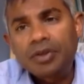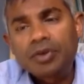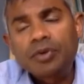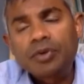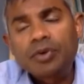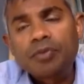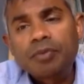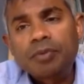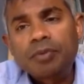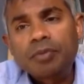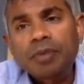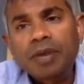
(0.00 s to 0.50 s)

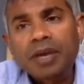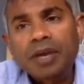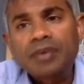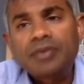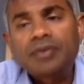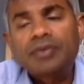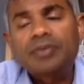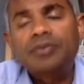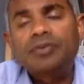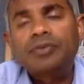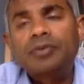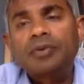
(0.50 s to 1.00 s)
group of
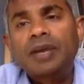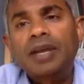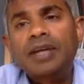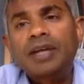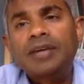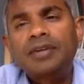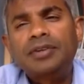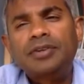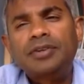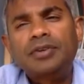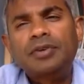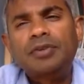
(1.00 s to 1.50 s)
patients
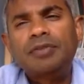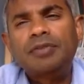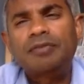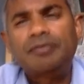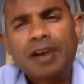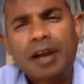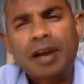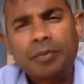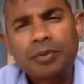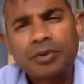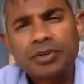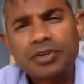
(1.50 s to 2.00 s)
related to
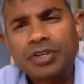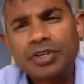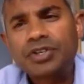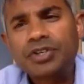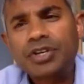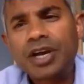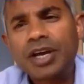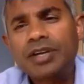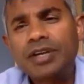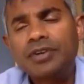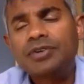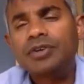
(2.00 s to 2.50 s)
inflammatory
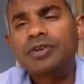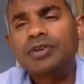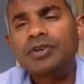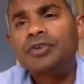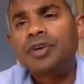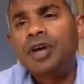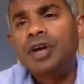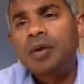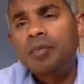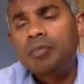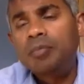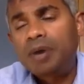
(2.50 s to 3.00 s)

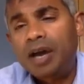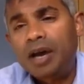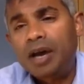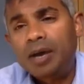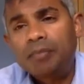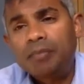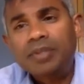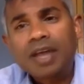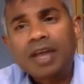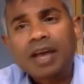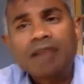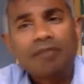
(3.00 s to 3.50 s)
changes.
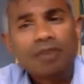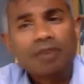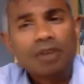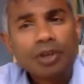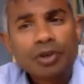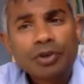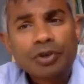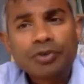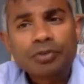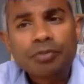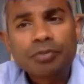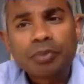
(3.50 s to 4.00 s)
Perhaps they have
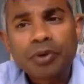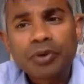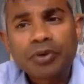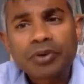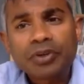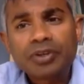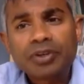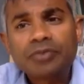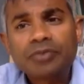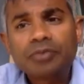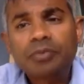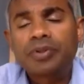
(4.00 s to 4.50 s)
loose
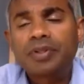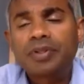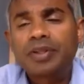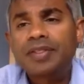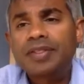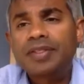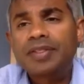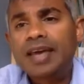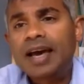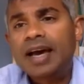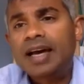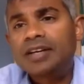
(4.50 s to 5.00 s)
bodies
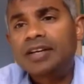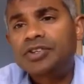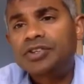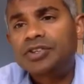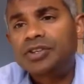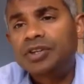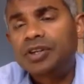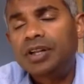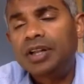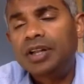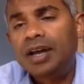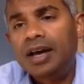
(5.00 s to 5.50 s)
within the
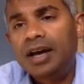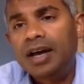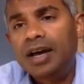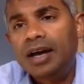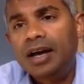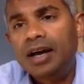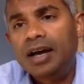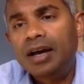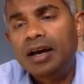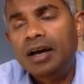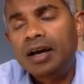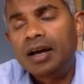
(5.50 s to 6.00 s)
actual
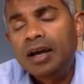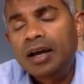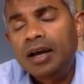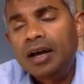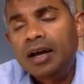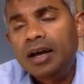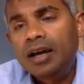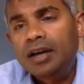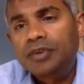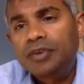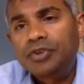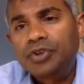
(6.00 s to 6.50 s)

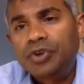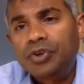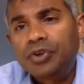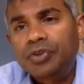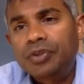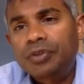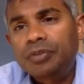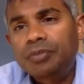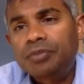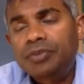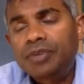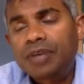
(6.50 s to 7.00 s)

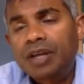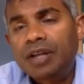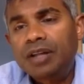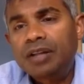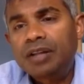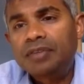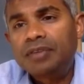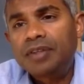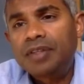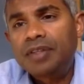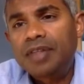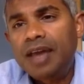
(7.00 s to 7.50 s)
joint
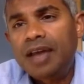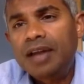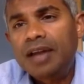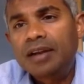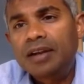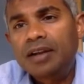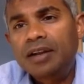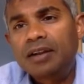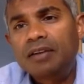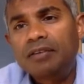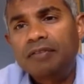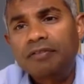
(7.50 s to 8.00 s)
themselves, and they're
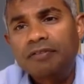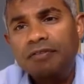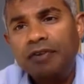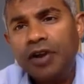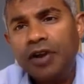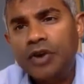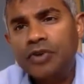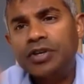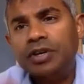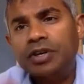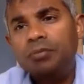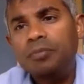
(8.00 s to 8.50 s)
little
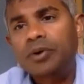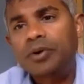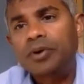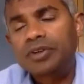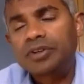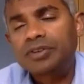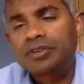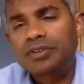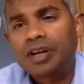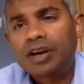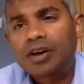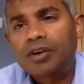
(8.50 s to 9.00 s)
floating
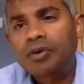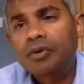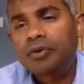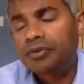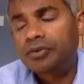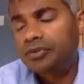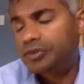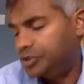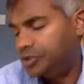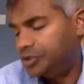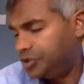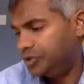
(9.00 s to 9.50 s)
bodies that
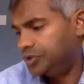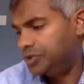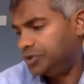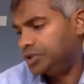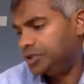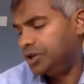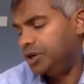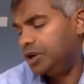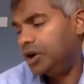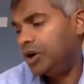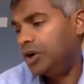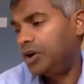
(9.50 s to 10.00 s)
cause the joint
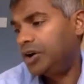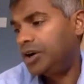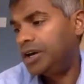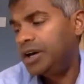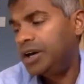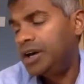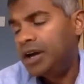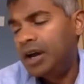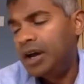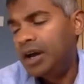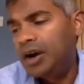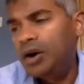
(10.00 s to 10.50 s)
to lock,
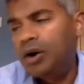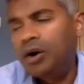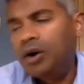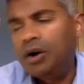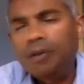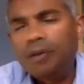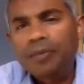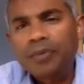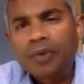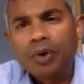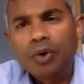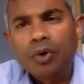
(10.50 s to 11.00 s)

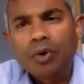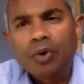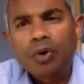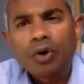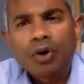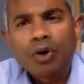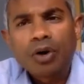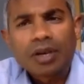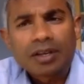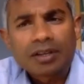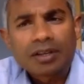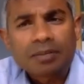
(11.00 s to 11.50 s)

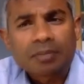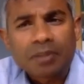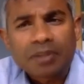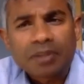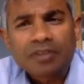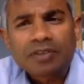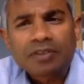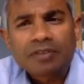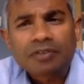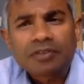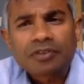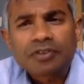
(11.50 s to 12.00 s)
or little
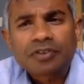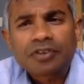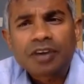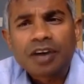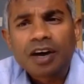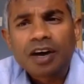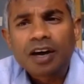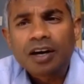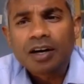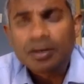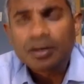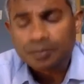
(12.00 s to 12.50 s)
bits of
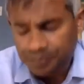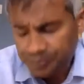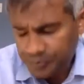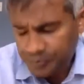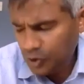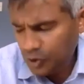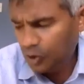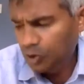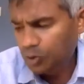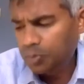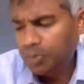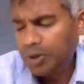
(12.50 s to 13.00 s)
scar
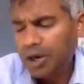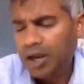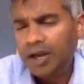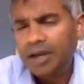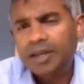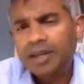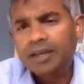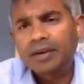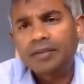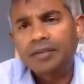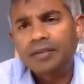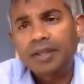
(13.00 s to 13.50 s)
called
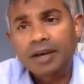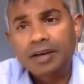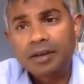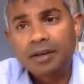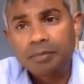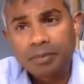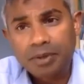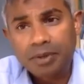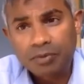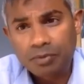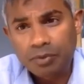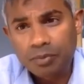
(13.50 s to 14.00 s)
plica that
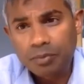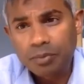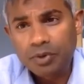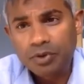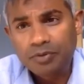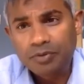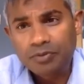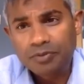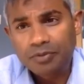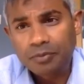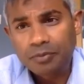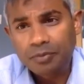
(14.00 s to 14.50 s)
can be
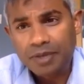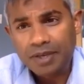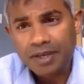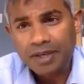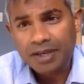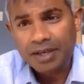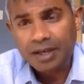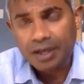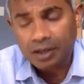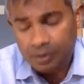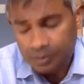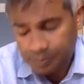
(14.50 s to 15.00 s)
removed from
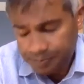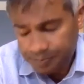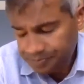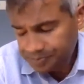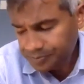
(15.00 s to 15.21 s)
keyhole.